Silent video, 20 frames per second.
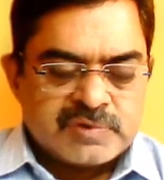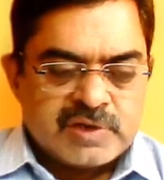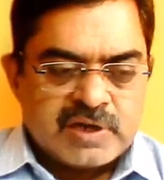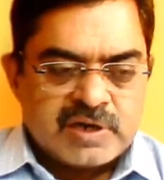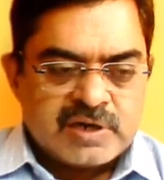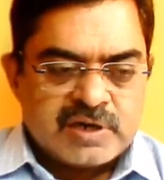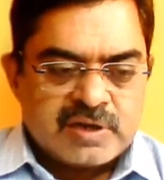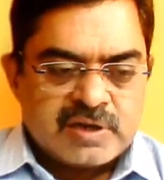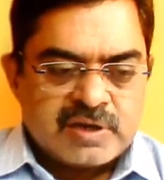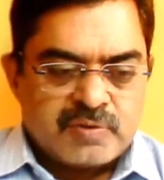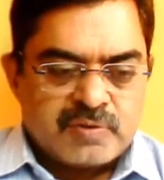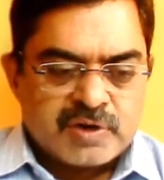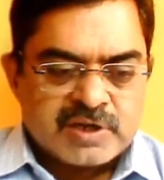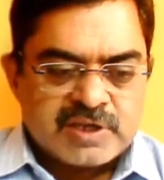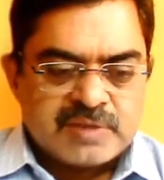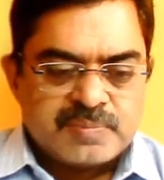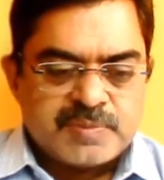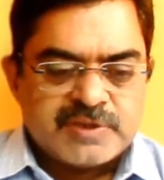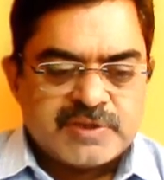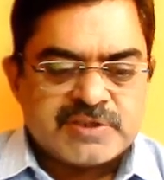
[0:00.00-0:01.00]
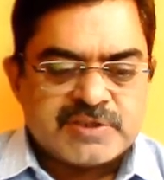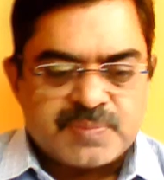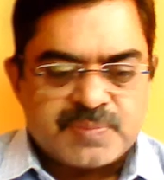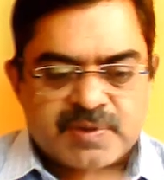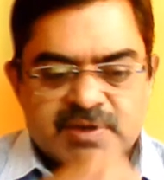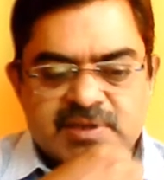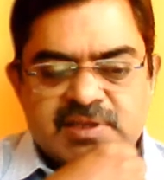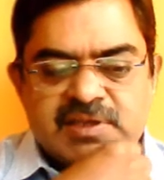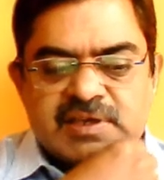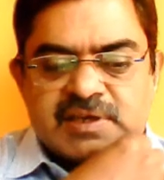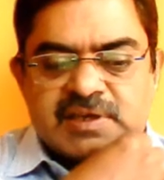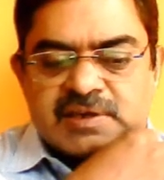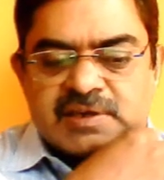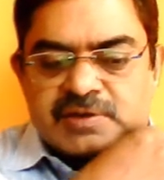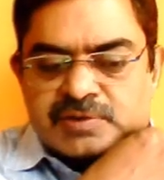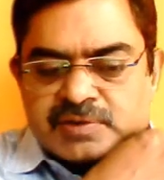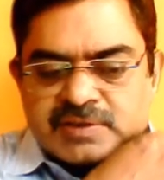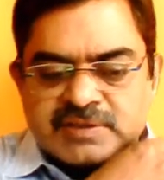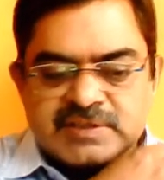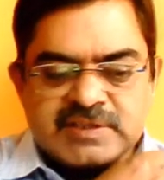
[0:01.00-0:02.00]
And working principle, here
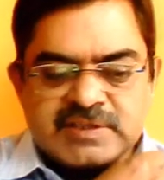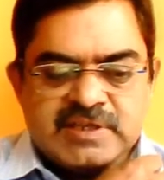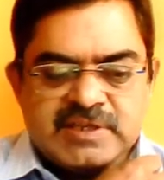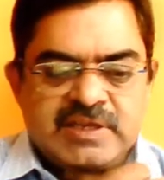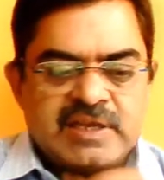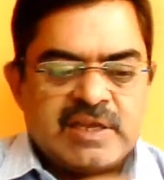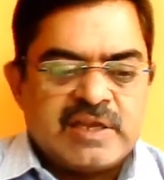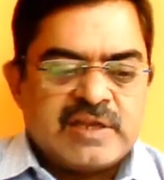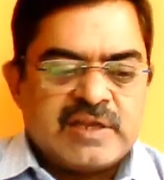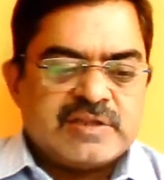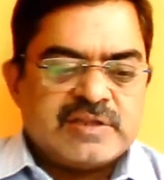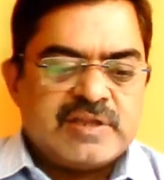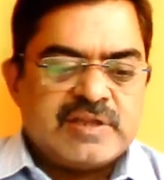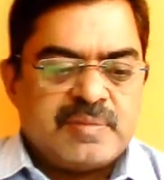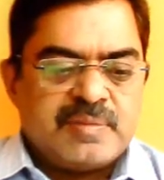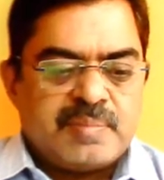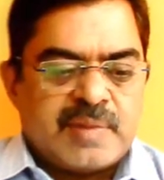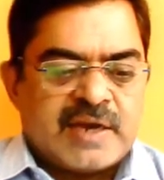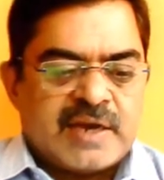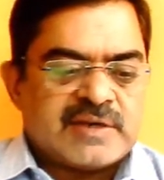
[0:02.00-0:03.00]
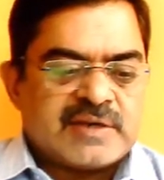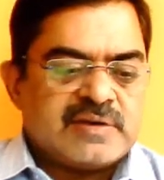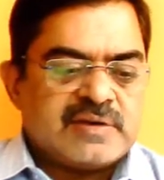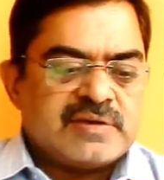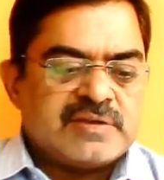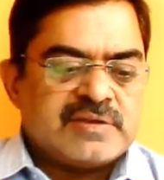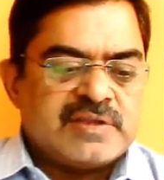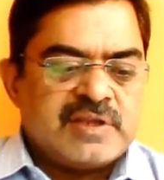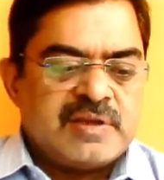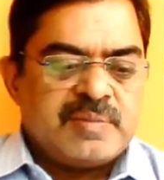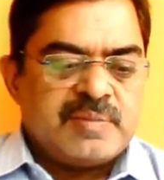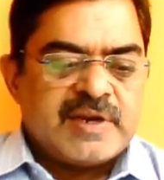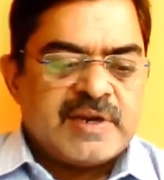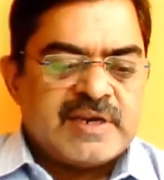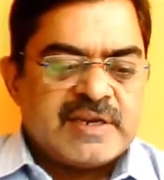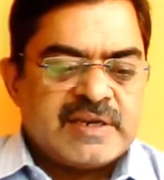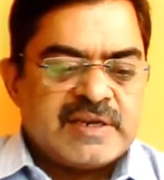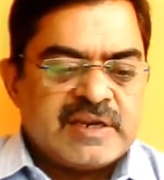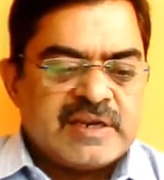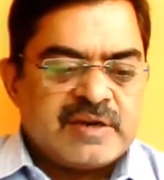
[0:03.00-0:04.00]
you can see the
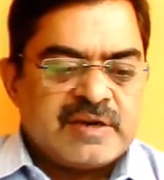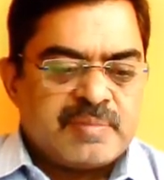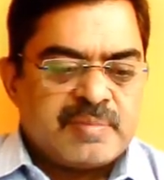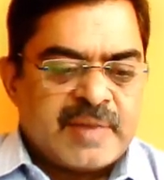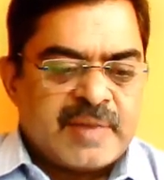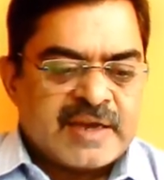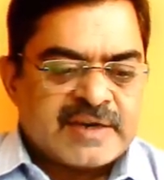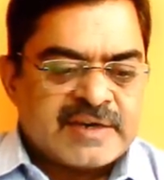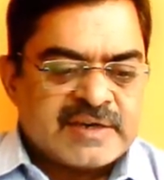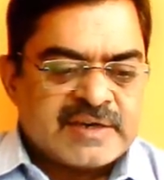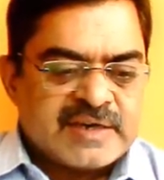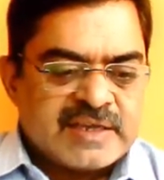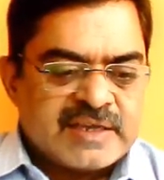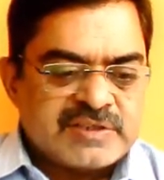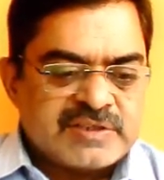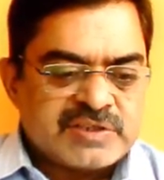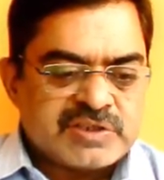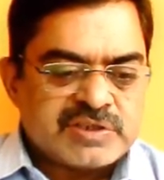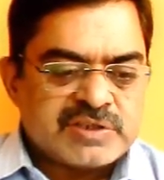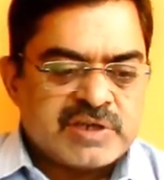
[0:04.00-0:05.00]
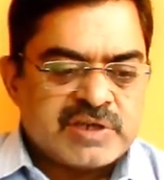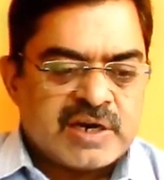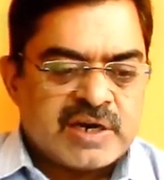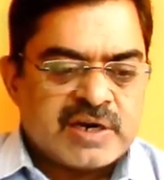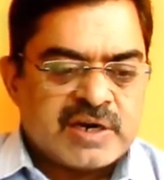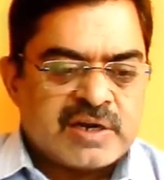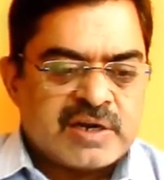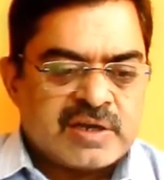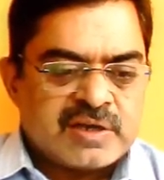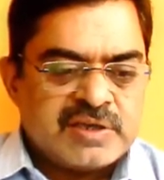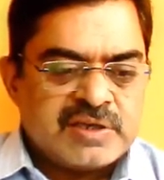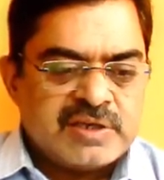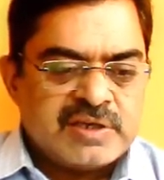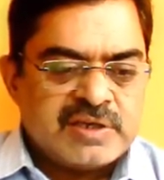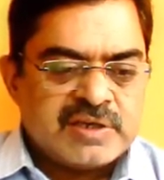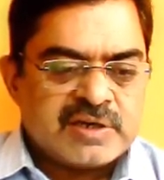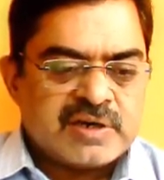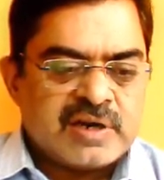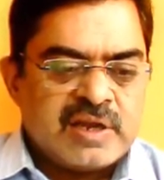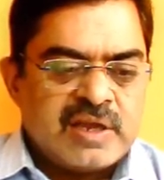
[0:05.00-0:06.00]
material magnetized, and
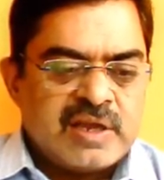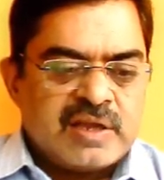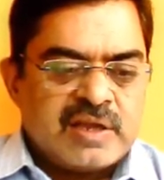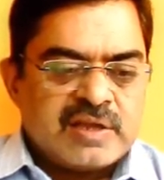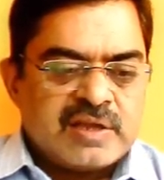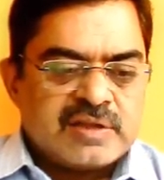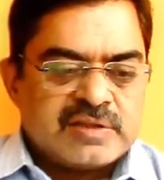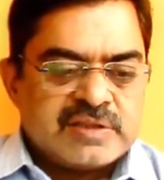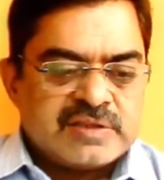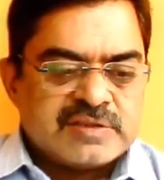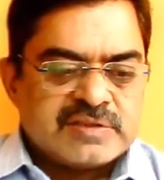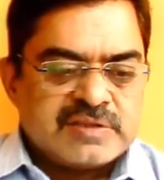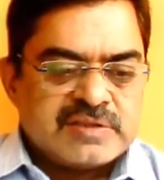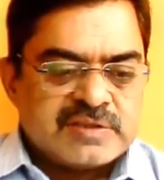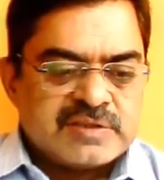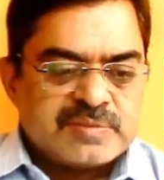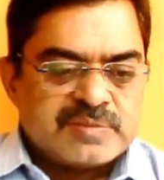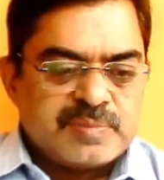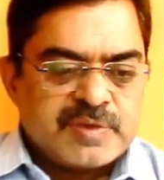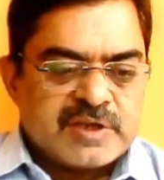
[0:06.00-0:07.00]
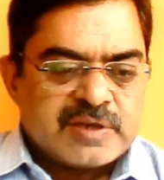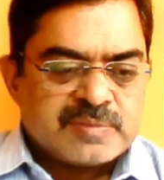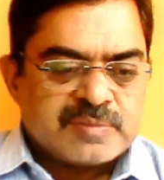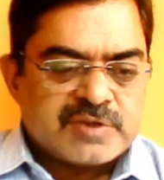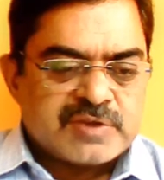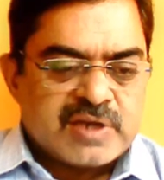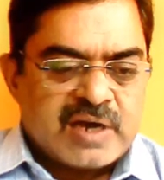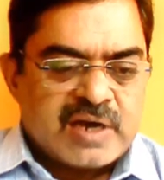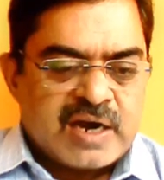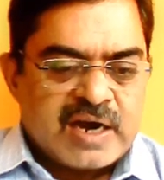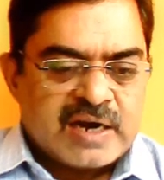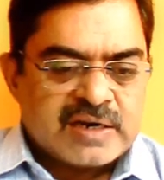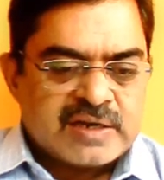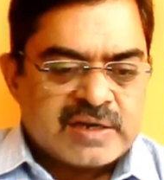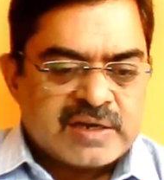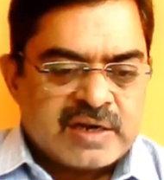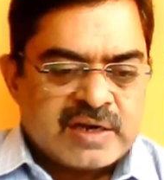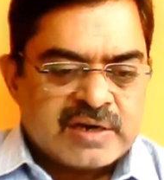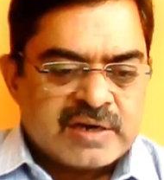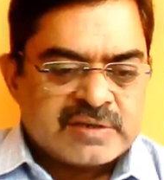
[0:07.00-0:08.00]
here this becomes a hot,
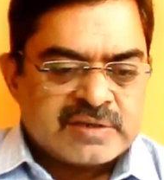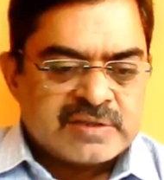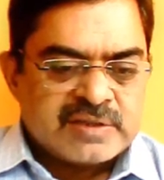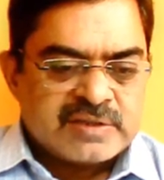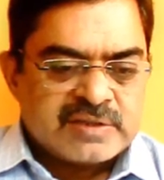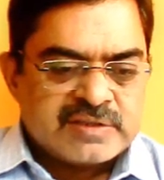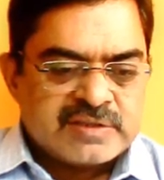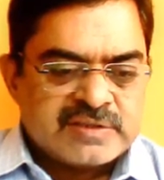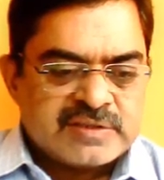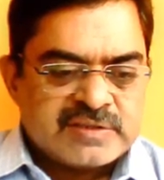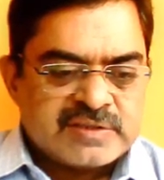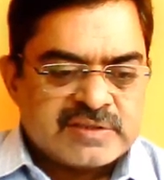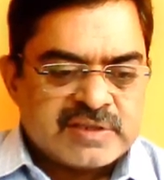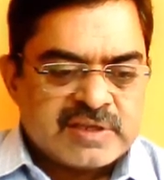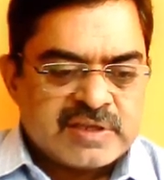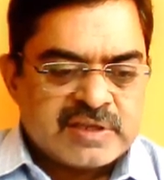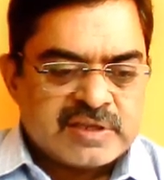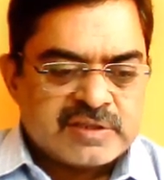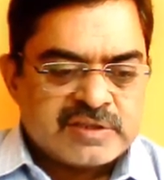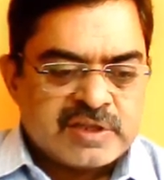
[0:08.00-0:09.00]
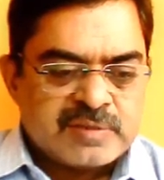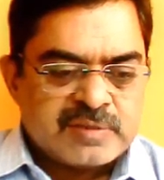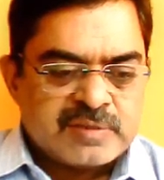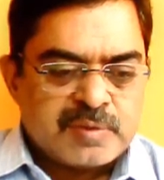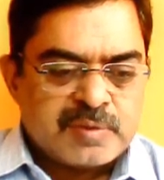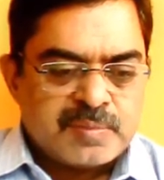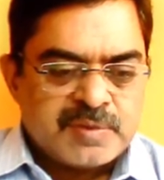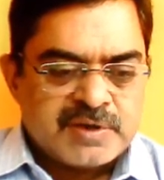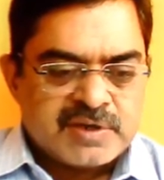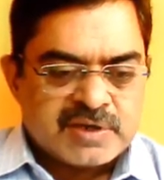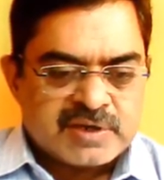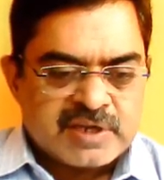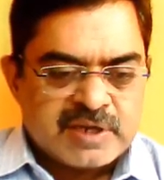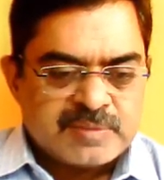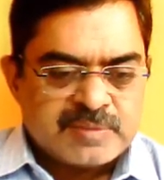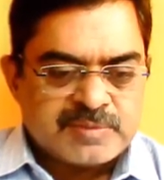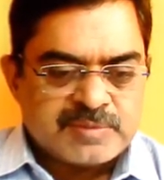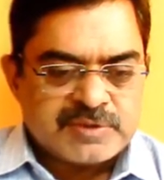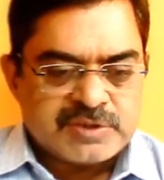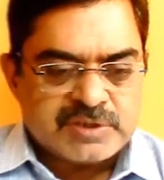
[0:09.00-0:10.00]
and this is a thermometer
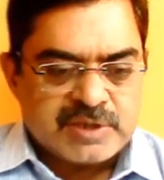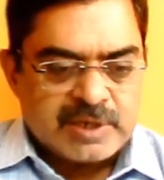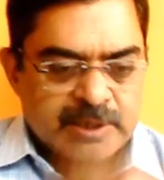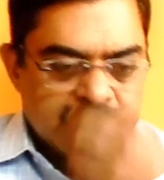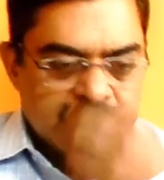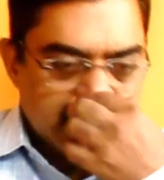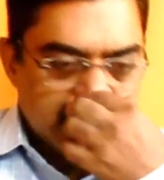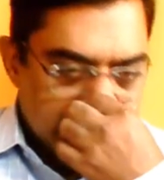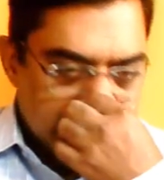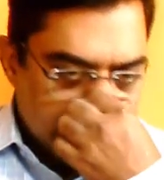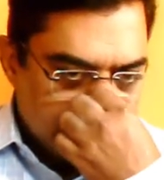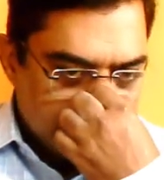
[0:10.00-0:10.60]
kept, and